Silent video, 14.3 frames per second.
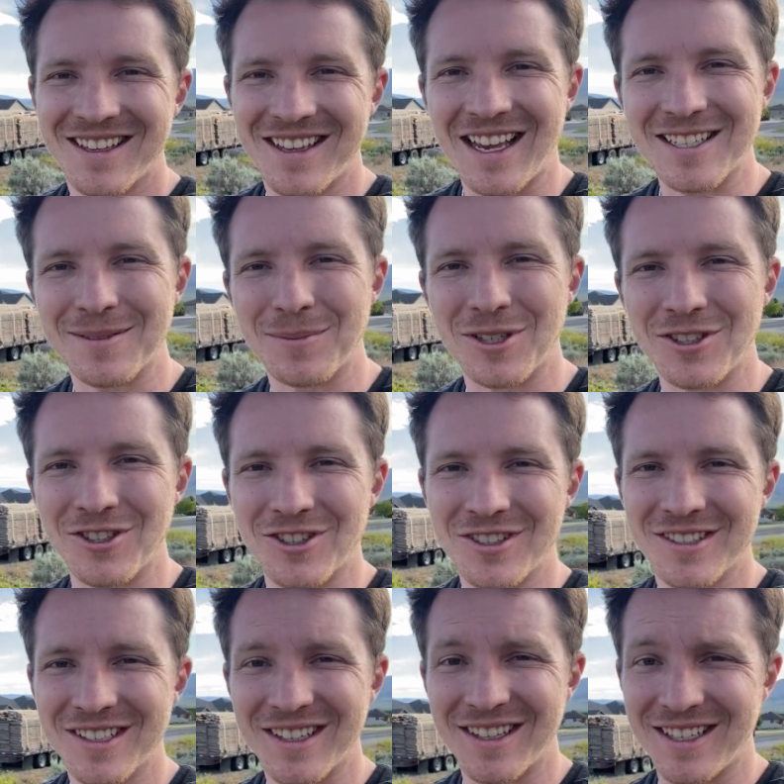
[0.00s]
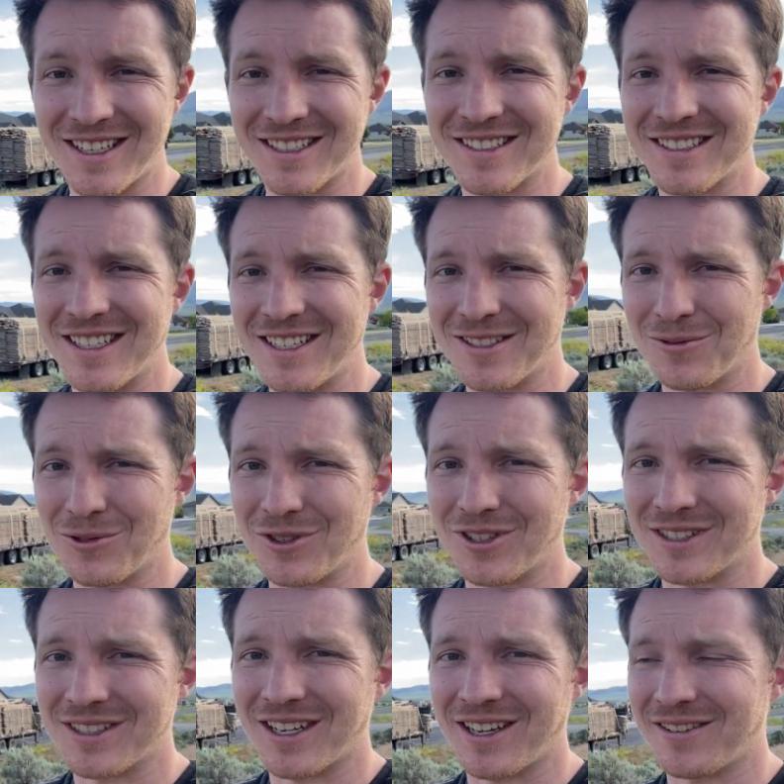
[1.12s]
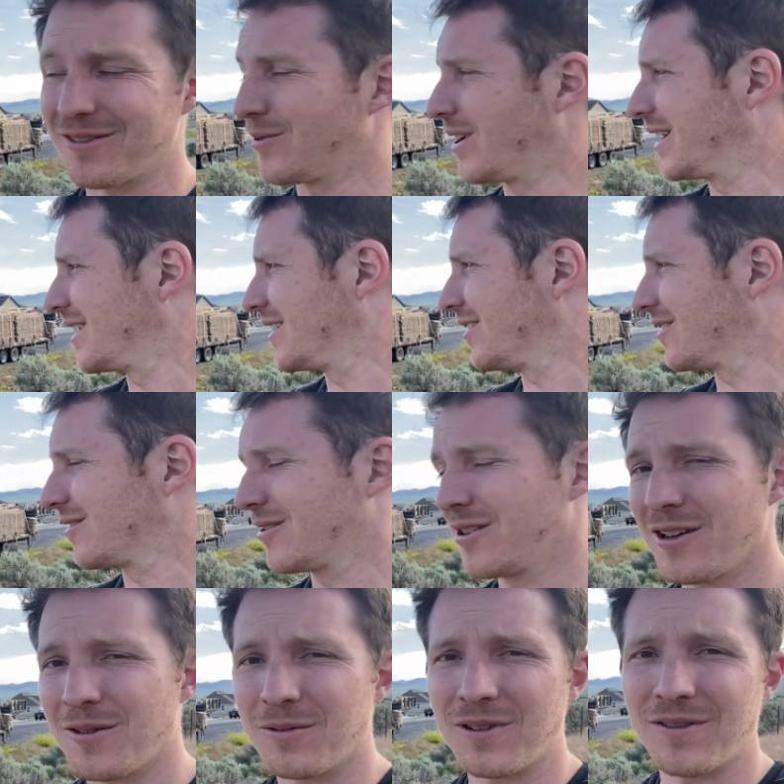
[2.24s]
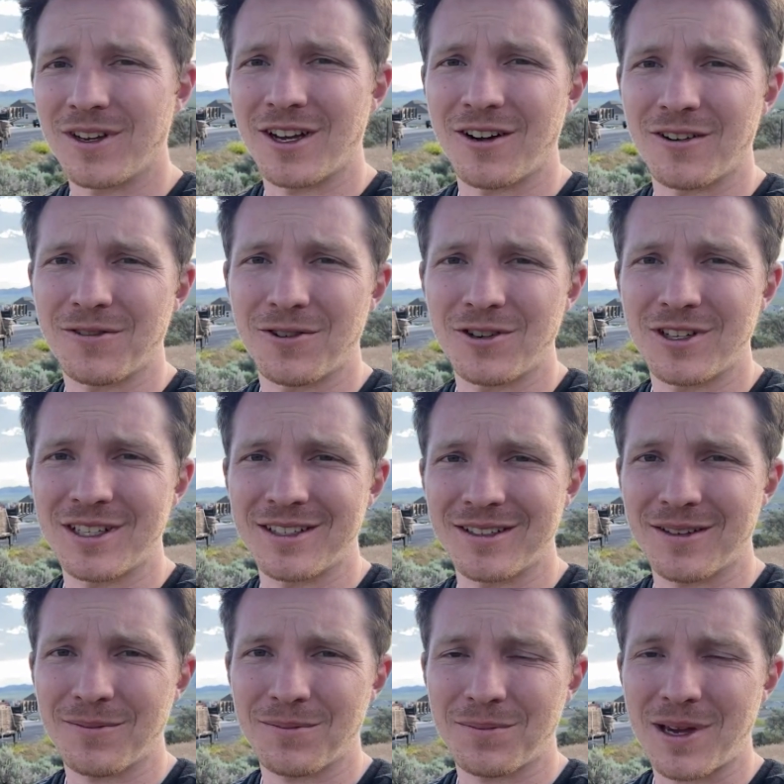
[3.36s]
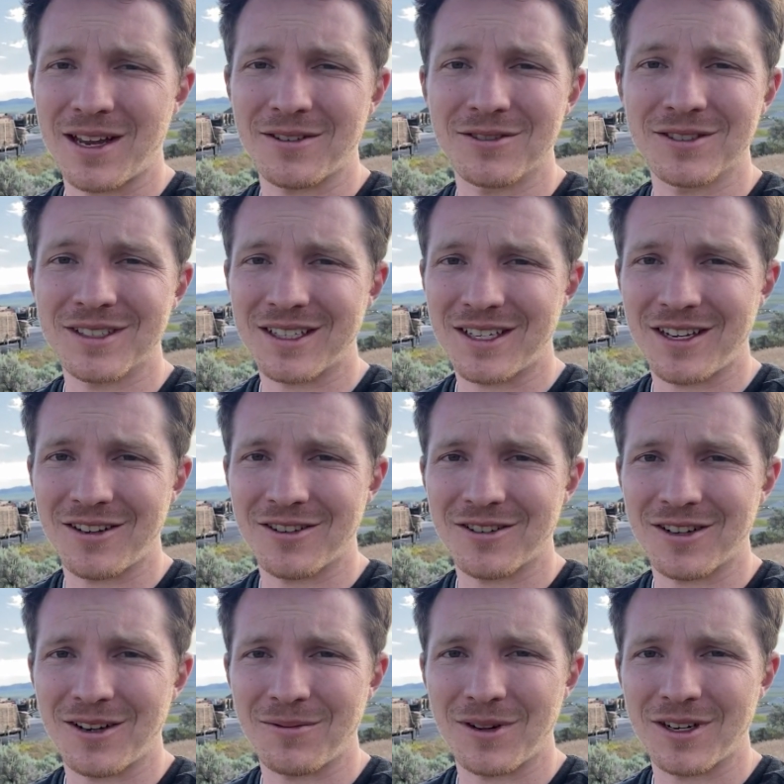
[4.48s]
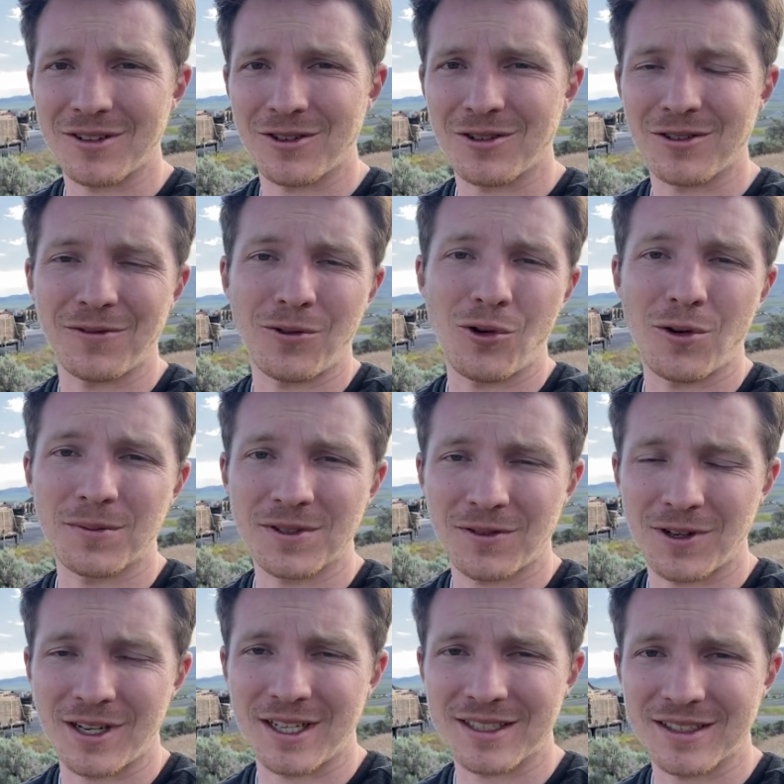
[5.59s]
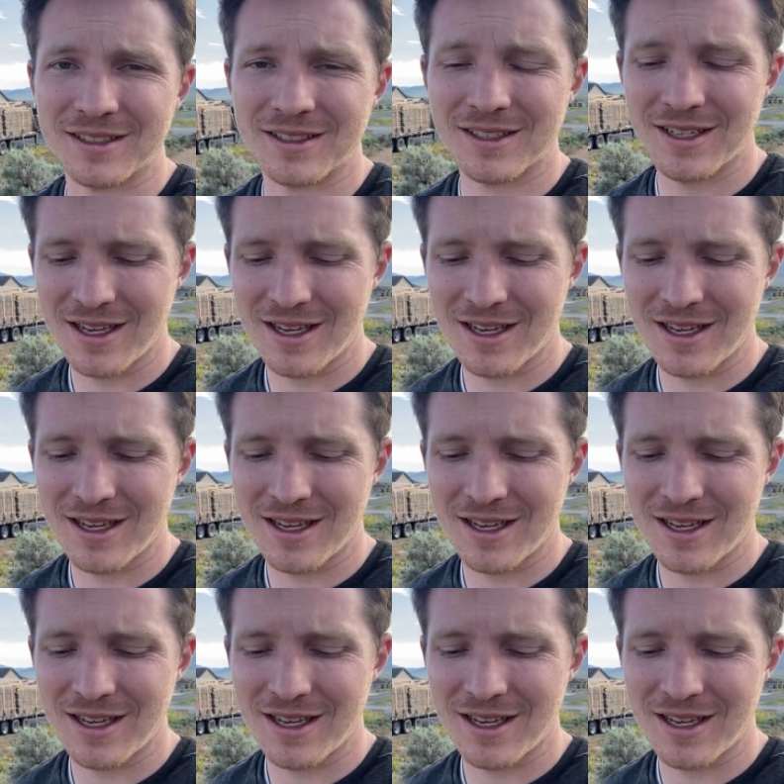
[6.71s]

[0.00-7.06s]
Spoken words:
As a builder, this is a really good sign right here. We've got our footing panels here and ready to go, the forms in essence,